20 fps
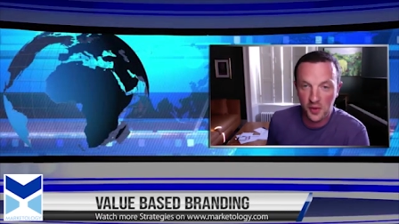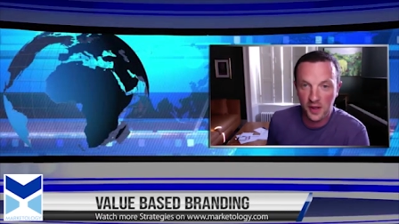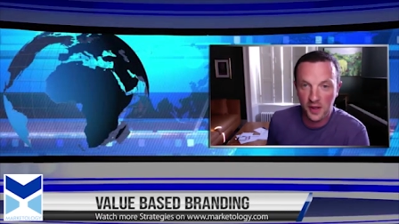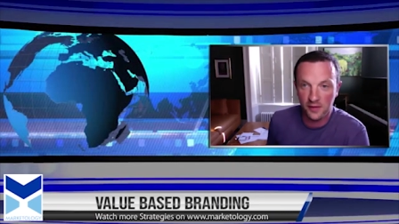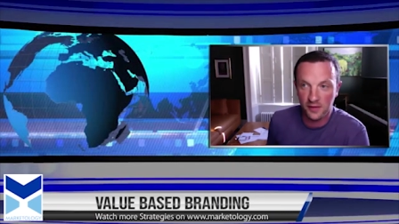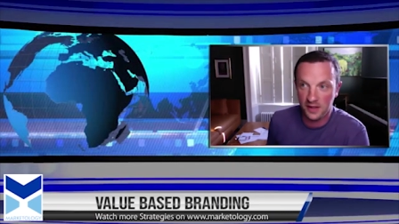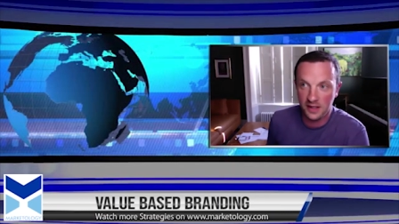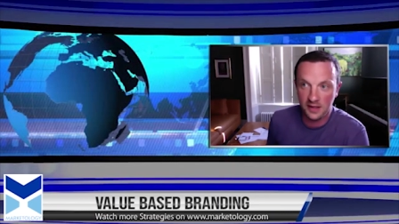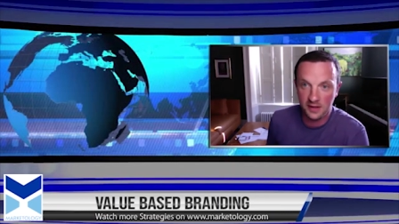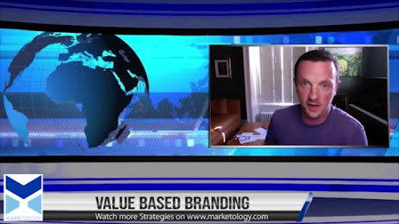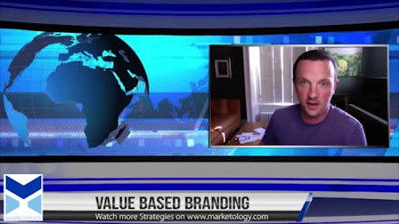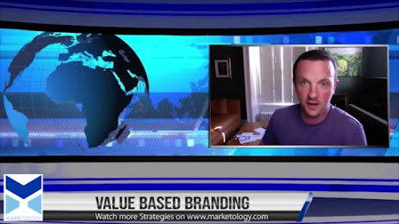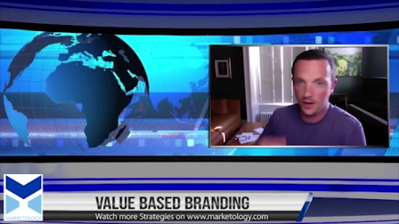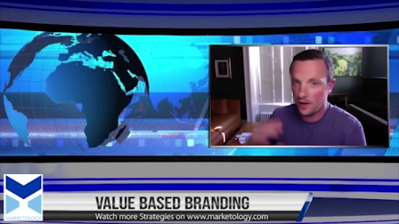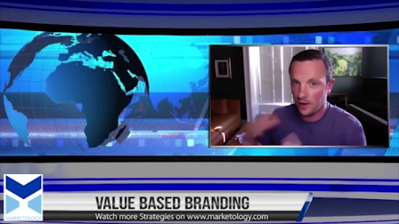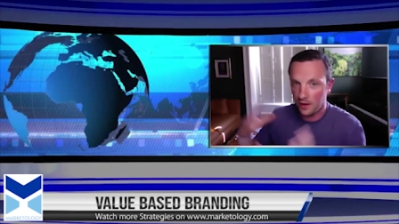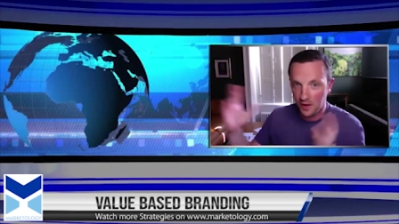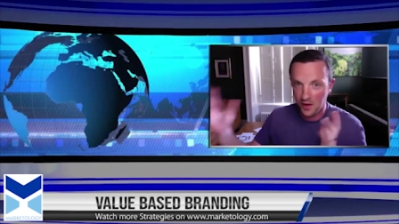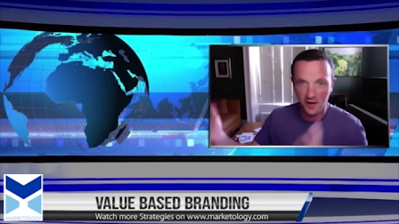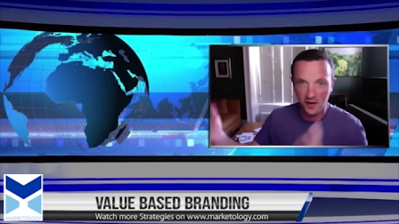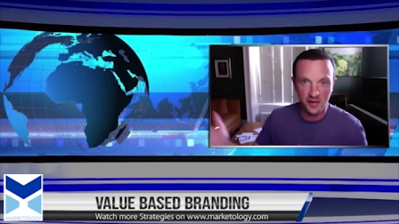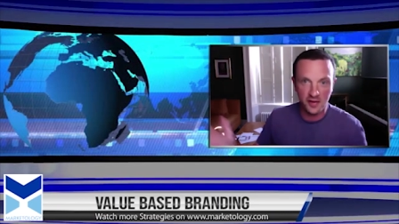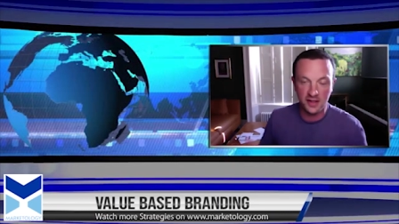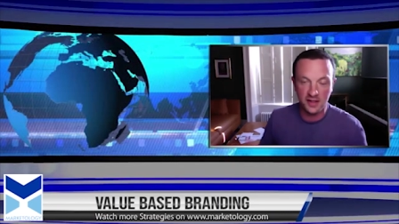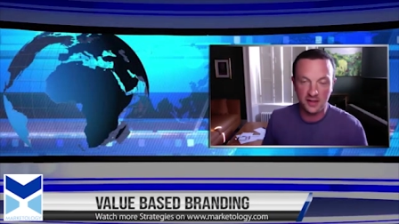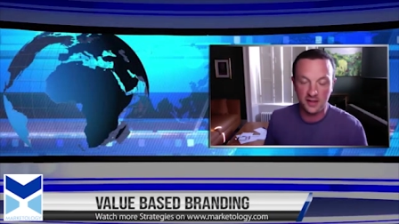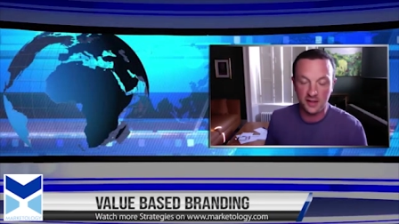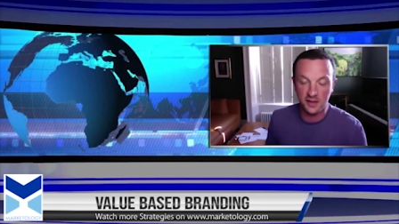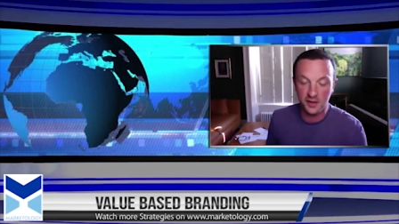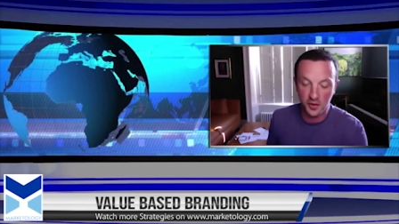He's got a lot of
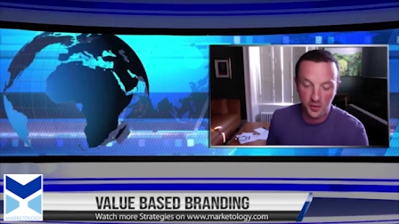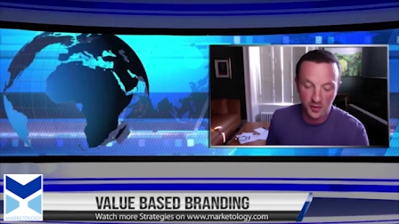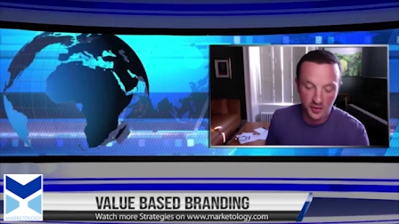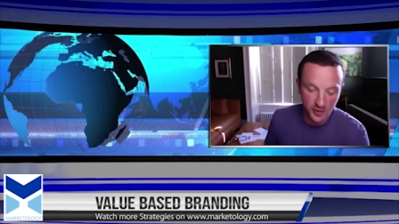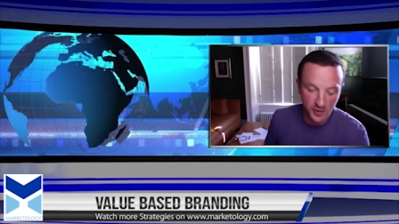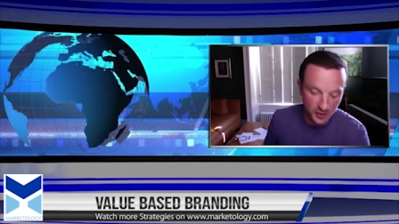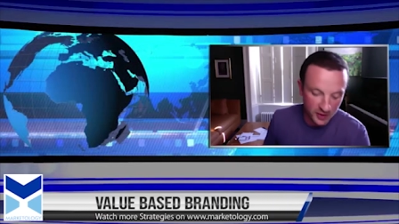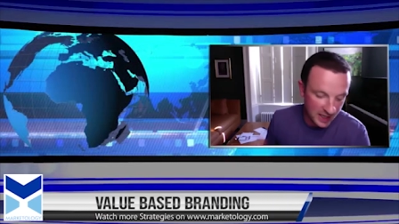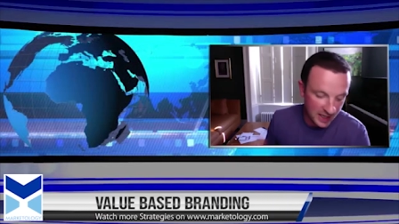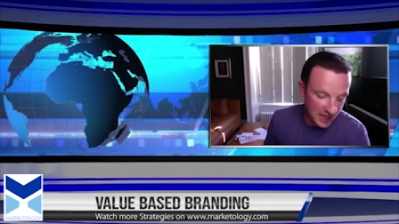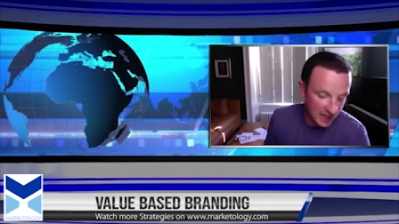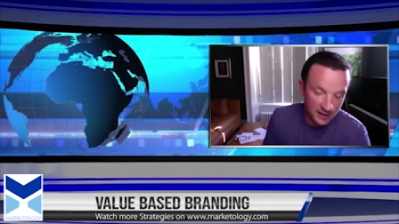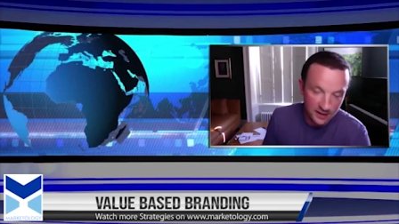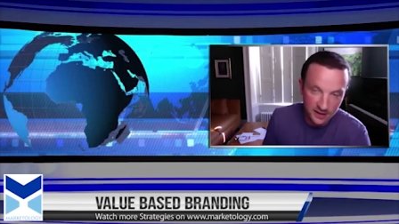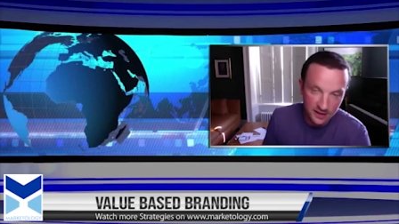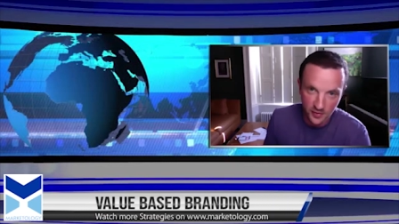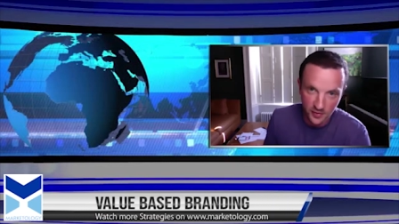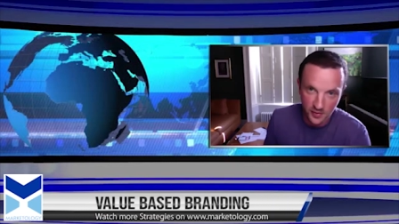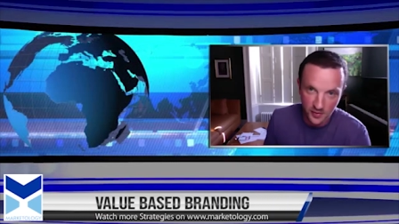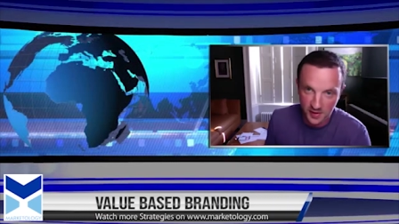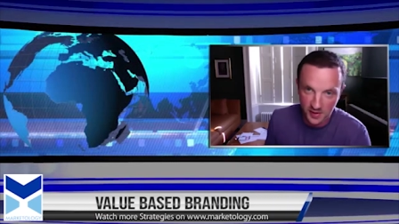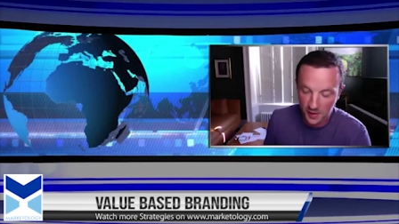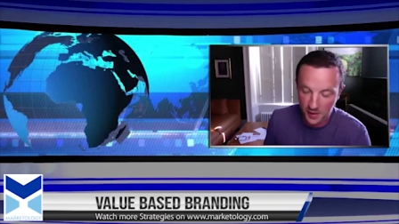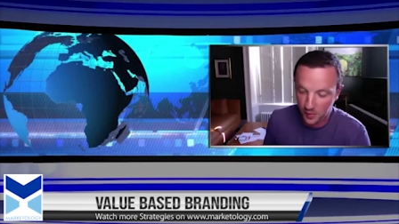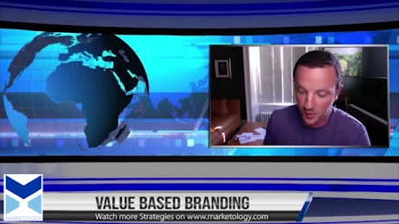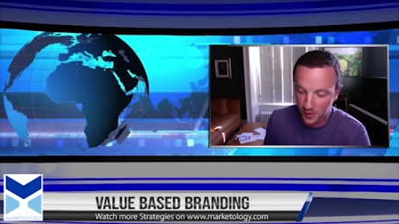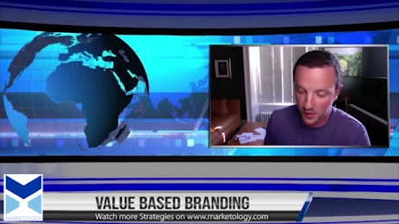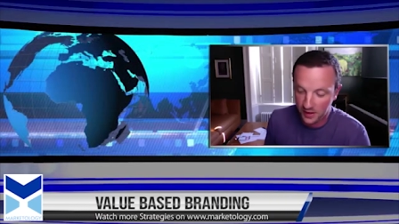things to do. So the answer is simple.